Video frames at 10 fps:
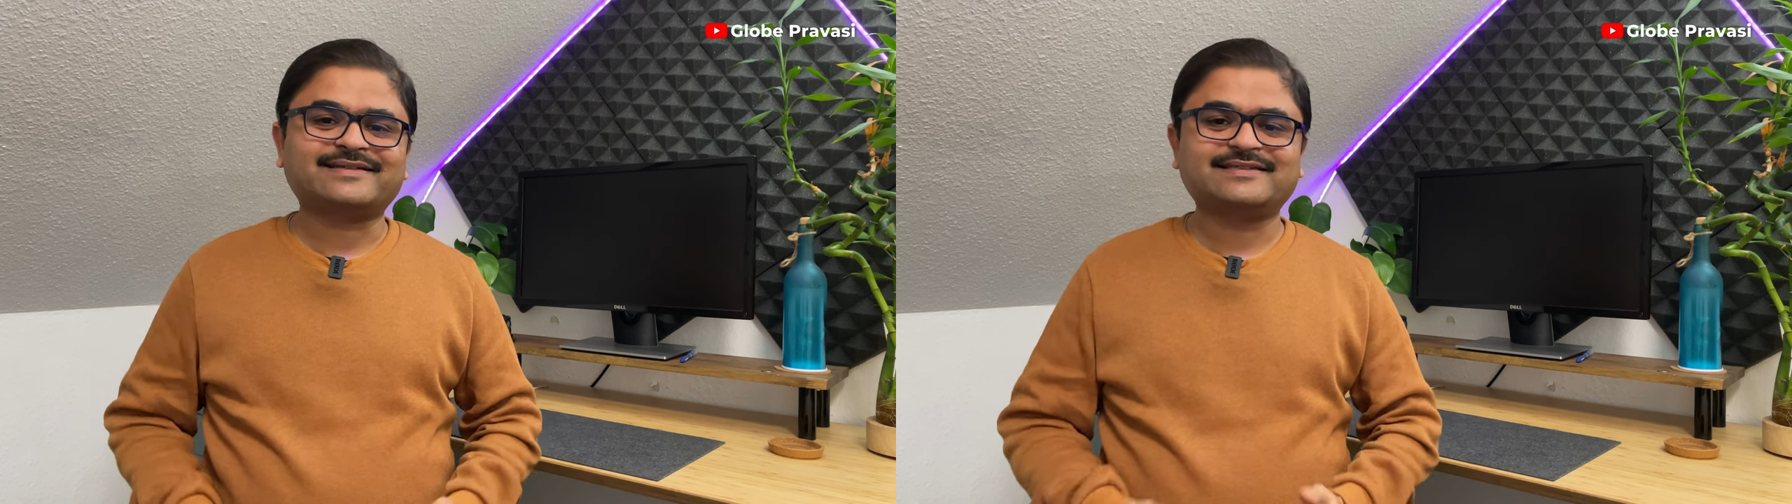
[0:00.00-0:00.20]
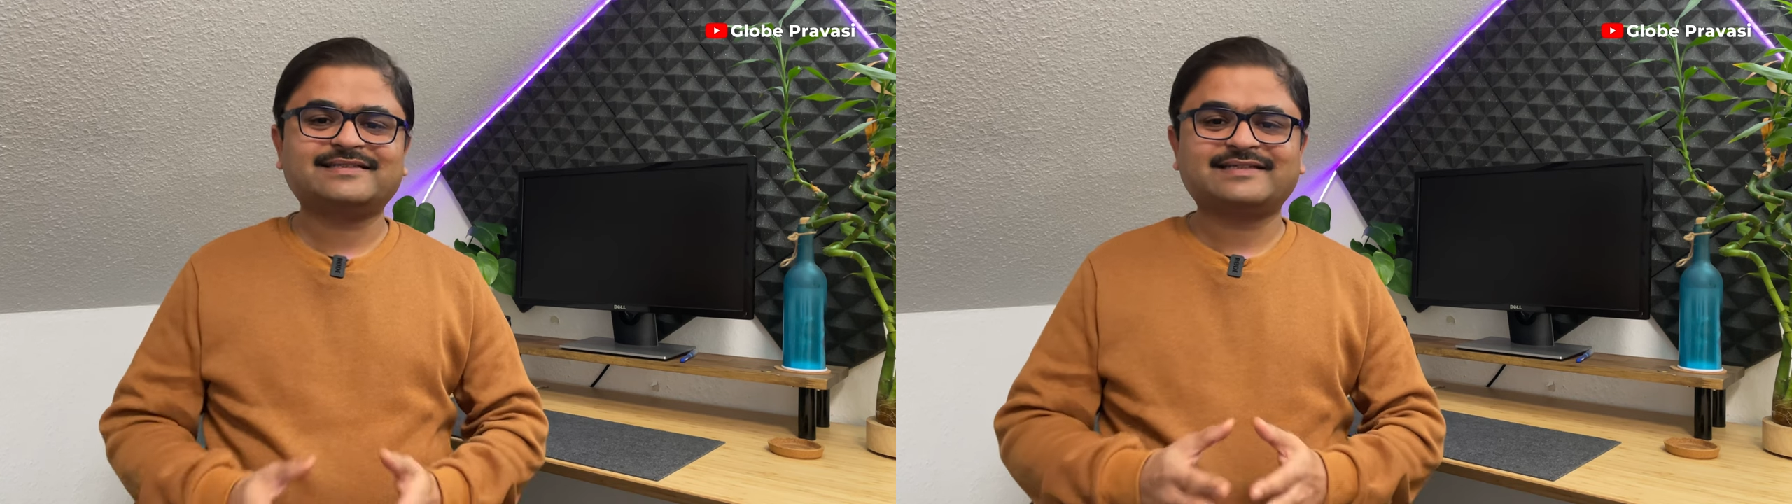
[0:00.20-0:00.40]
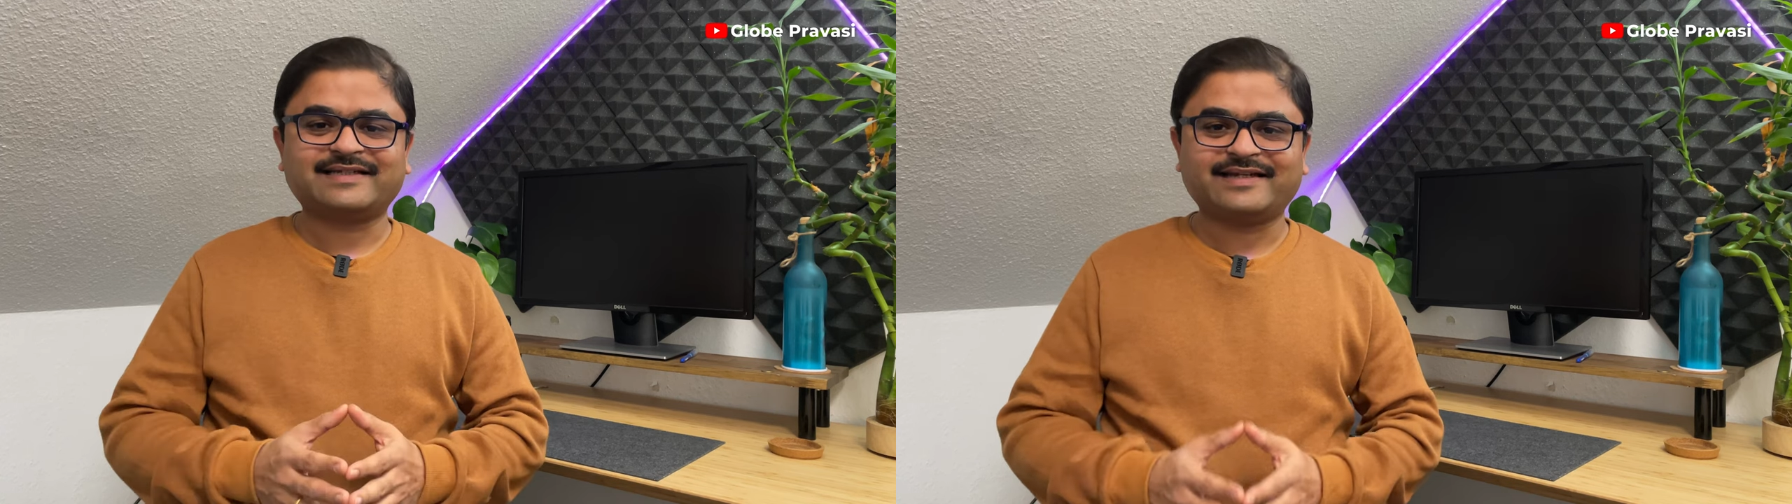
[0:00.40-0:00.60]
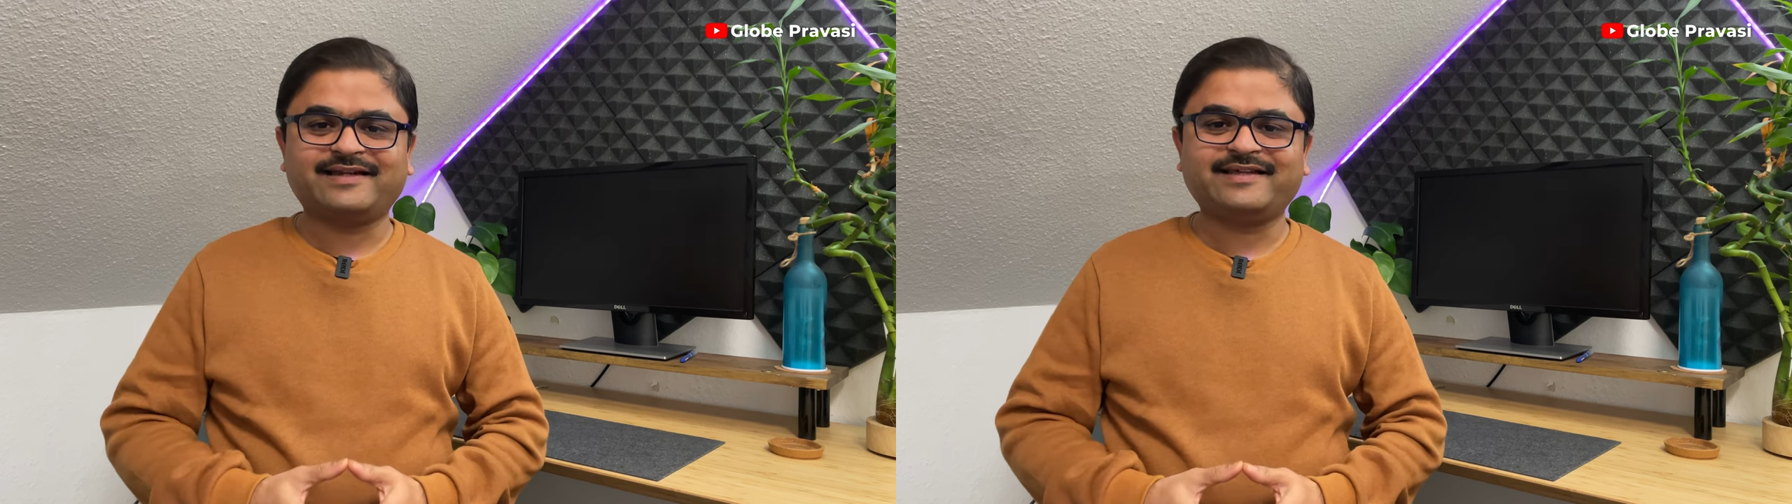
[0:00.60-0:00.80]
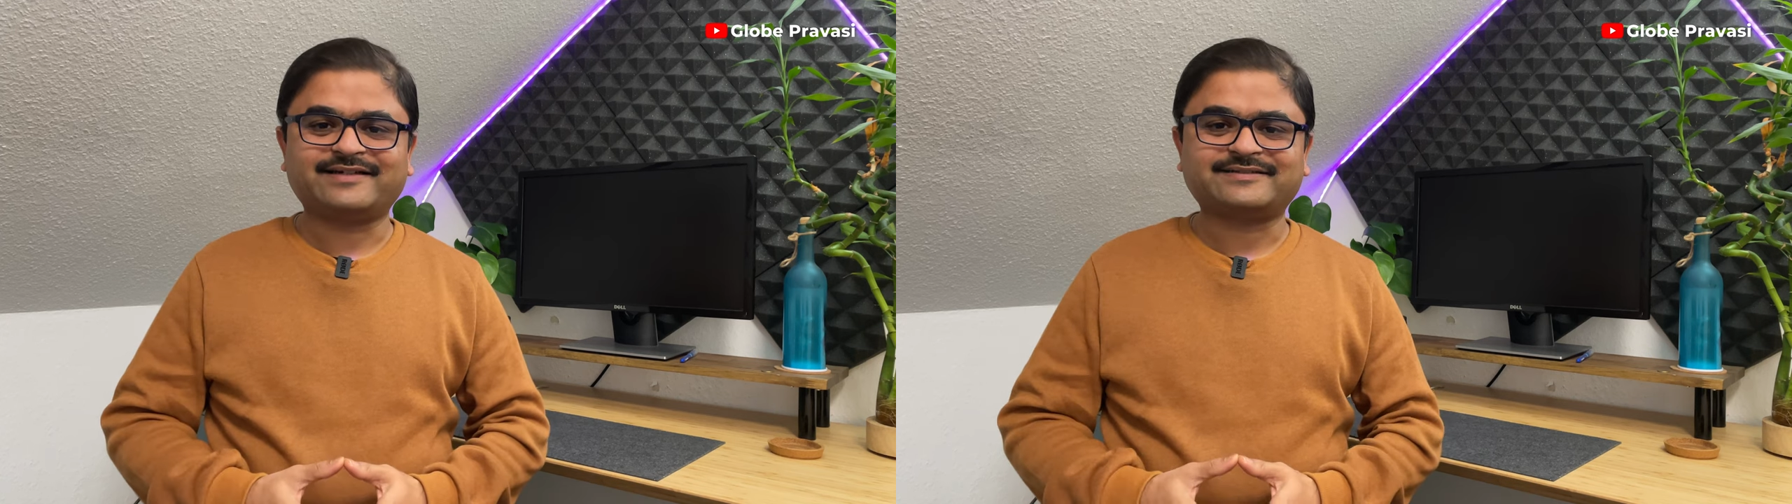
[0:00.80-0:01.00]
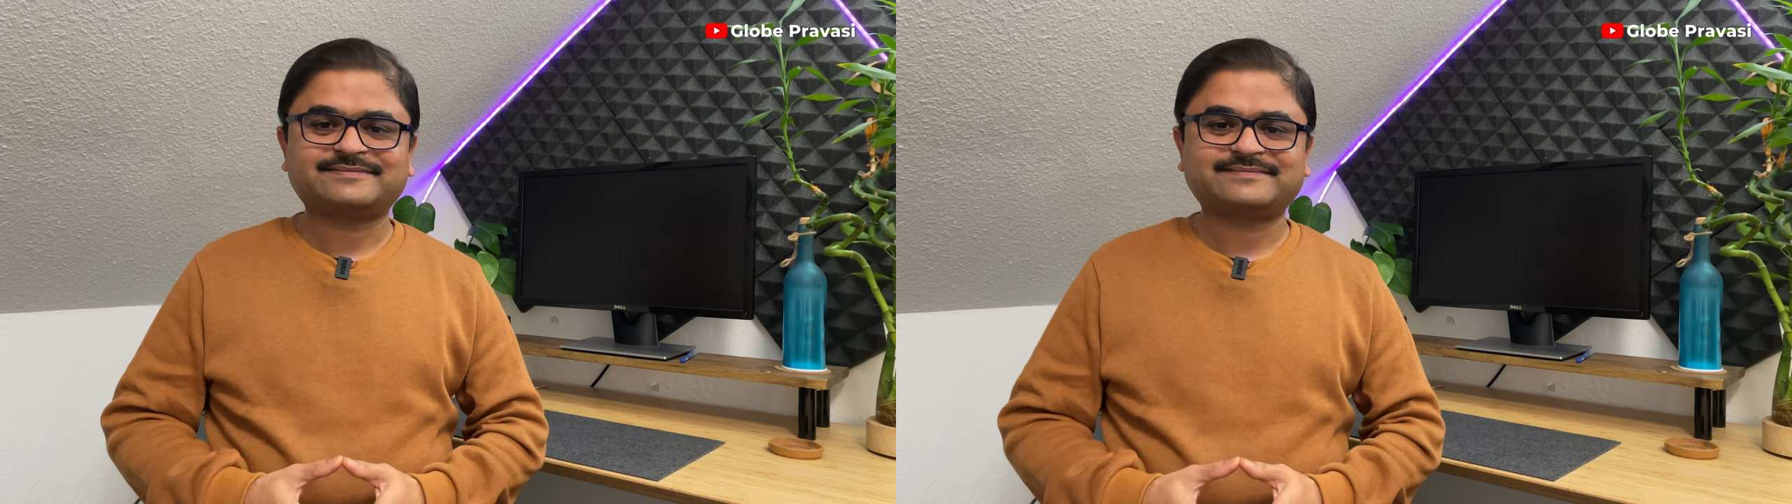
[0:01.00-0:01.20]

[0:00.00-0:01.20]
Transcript: in India.